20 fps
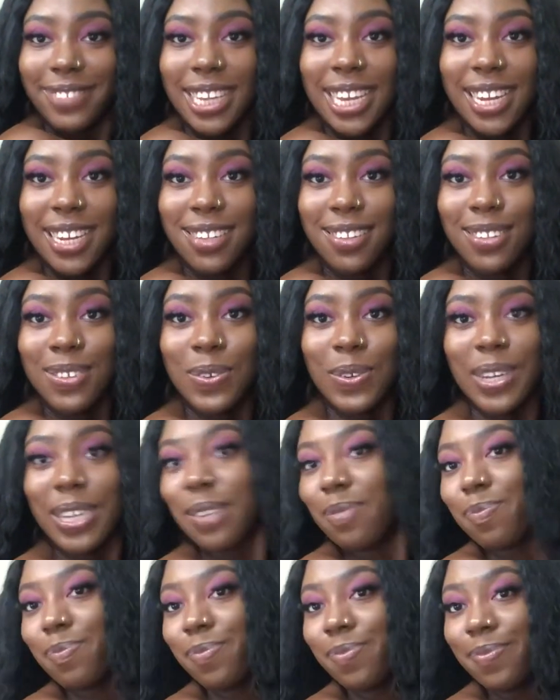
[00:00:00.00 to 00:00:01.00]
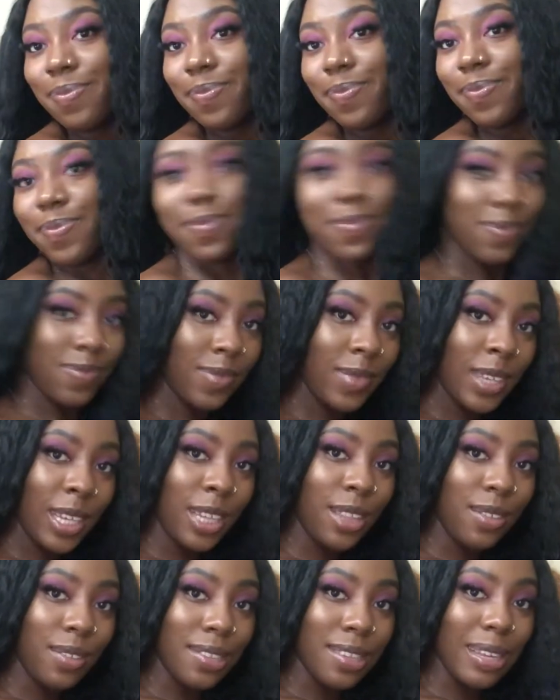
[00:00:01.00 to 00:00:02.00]
Get into it.
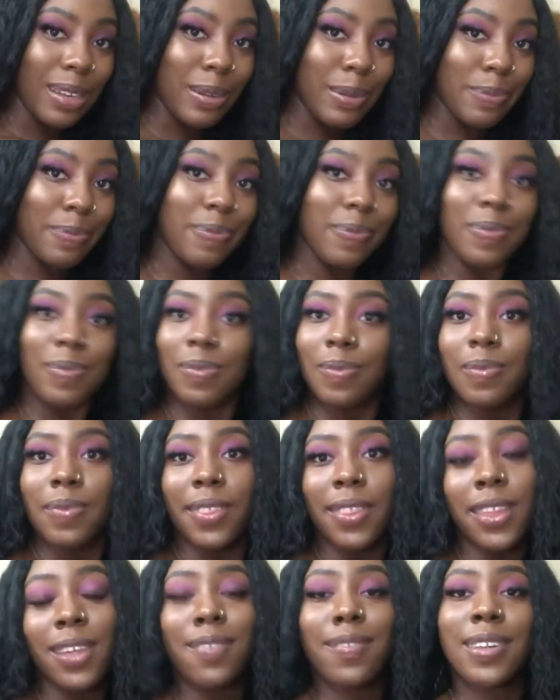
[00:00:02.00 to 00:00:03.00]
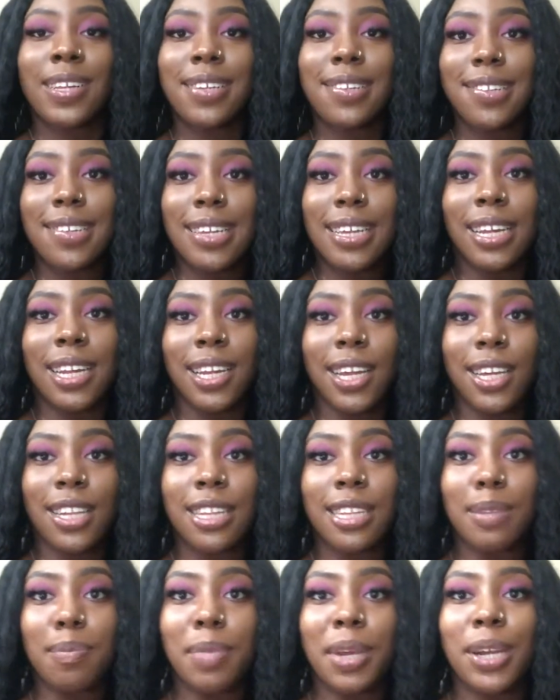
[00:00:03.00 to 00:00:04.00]
Get you some. The Valenci
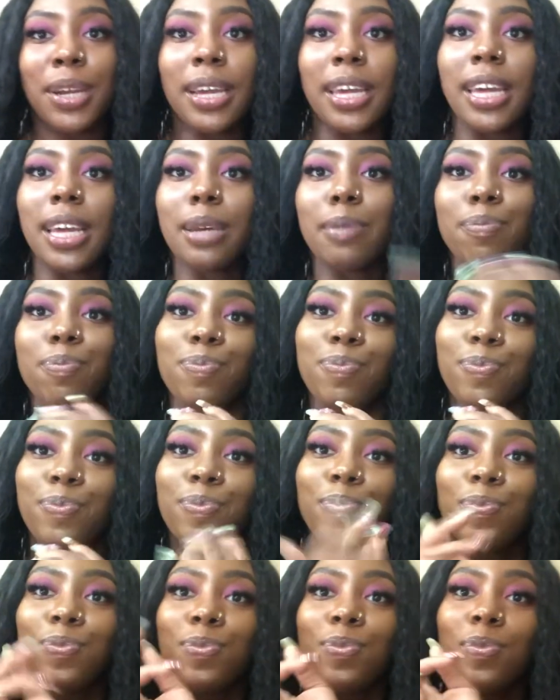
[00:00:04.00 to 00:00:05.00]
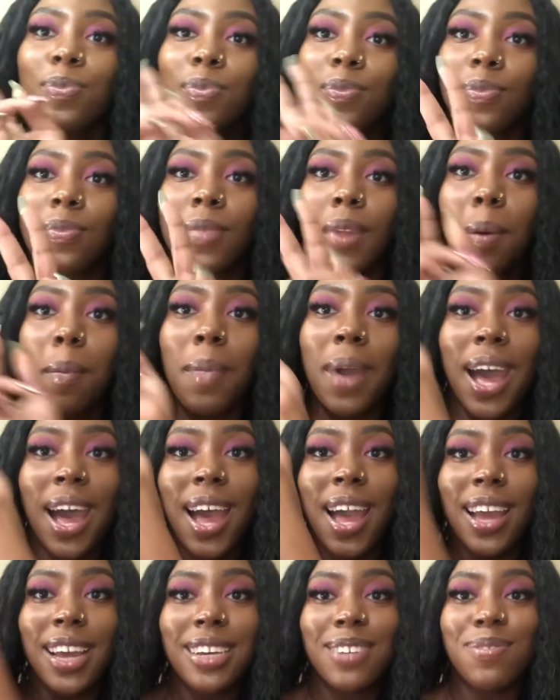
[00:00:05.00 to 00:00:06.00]
collection, period.
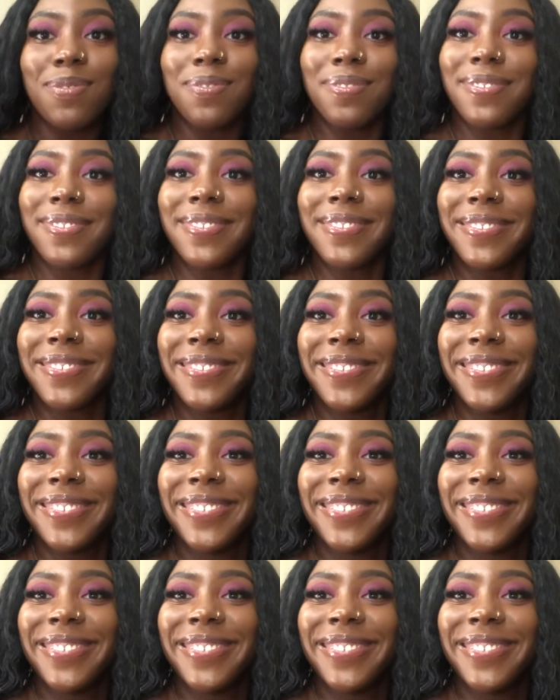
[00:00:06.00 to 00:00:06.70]
Bye.